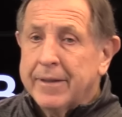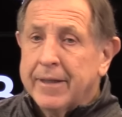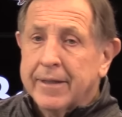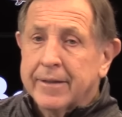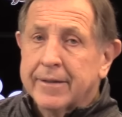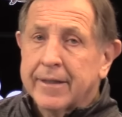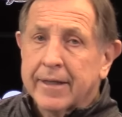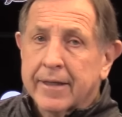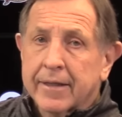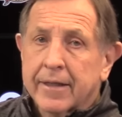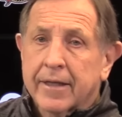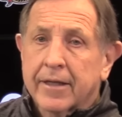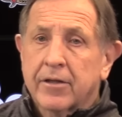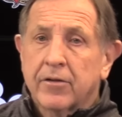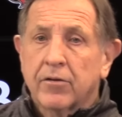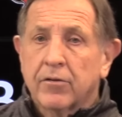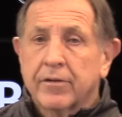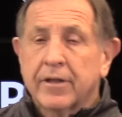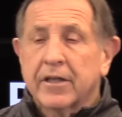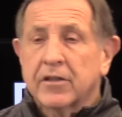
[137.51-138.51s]
and I think like
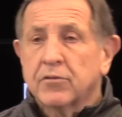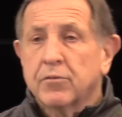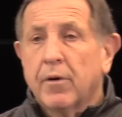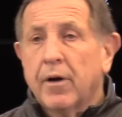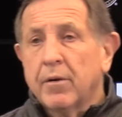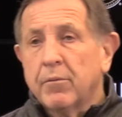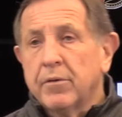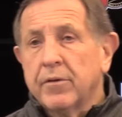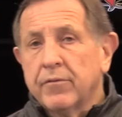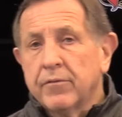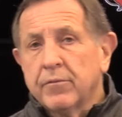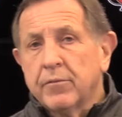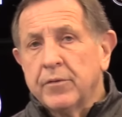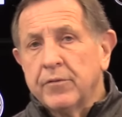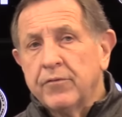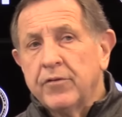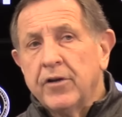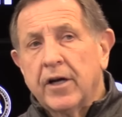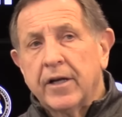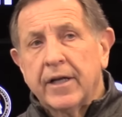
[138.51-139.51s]
you know that's why we've
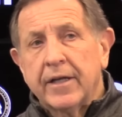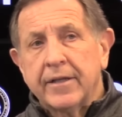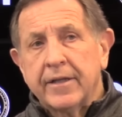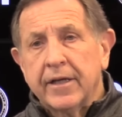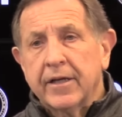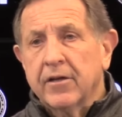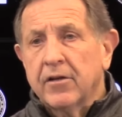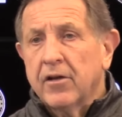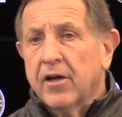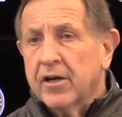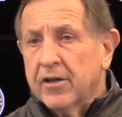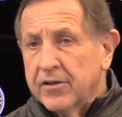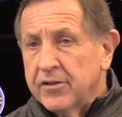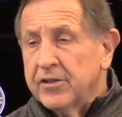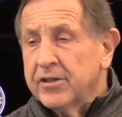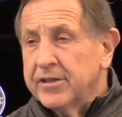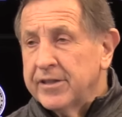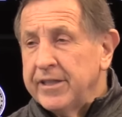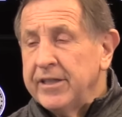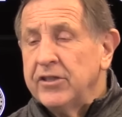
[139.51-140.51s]
we've done I think a lot of
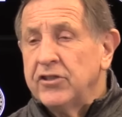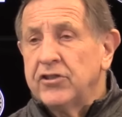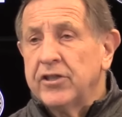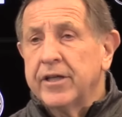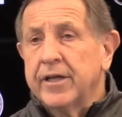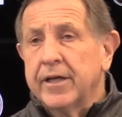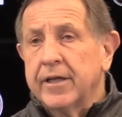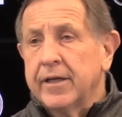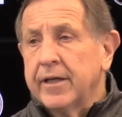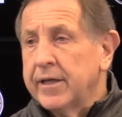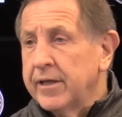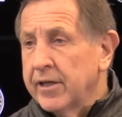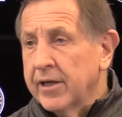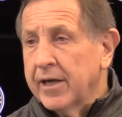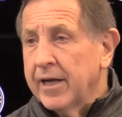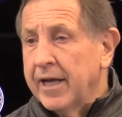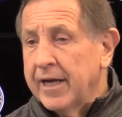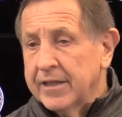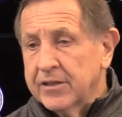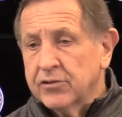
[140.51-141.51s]
the teaching in the
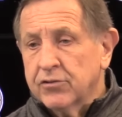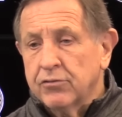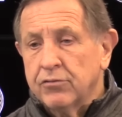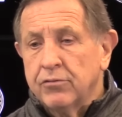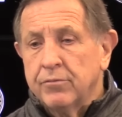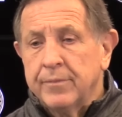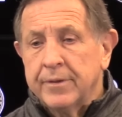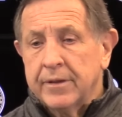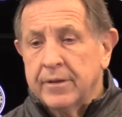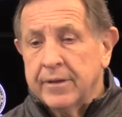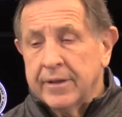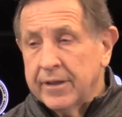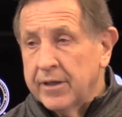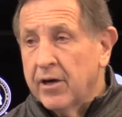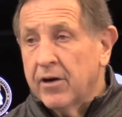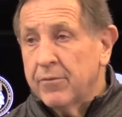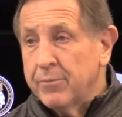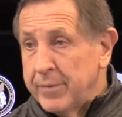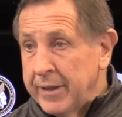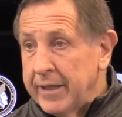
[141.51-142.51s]
classroom in in
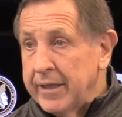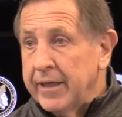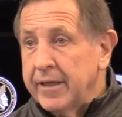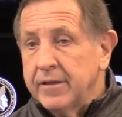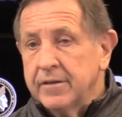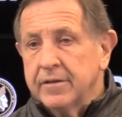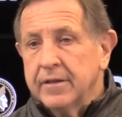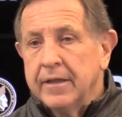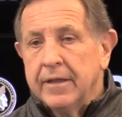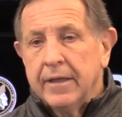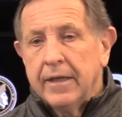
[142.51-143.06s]
our meetings.